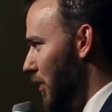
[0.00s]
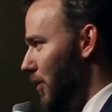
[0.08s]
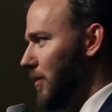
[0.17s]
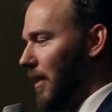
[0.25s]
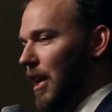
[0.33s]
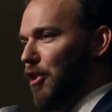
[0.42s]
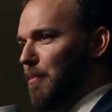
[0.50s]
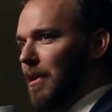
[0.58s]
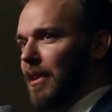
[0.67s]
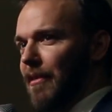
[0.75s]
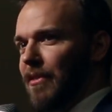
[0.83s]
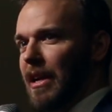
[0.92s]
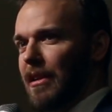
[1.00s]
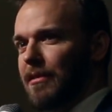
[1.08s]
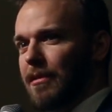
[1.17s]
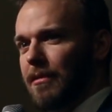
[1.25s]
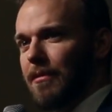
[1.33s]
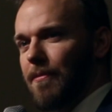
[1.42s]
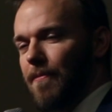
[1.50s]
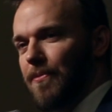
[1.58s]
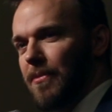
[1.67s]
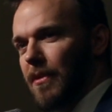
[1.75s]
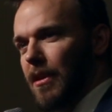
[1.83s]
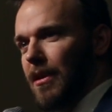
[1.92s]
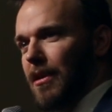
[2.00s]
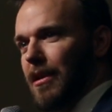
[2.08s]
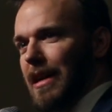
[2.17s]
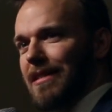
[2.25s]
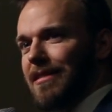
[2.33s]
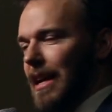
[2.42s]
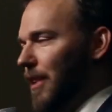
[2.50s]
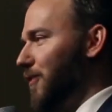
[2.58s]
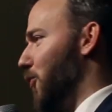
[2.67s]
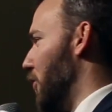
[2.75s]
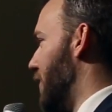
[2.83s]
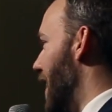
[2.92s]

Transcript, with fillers: you looked at HB 1182? It says for a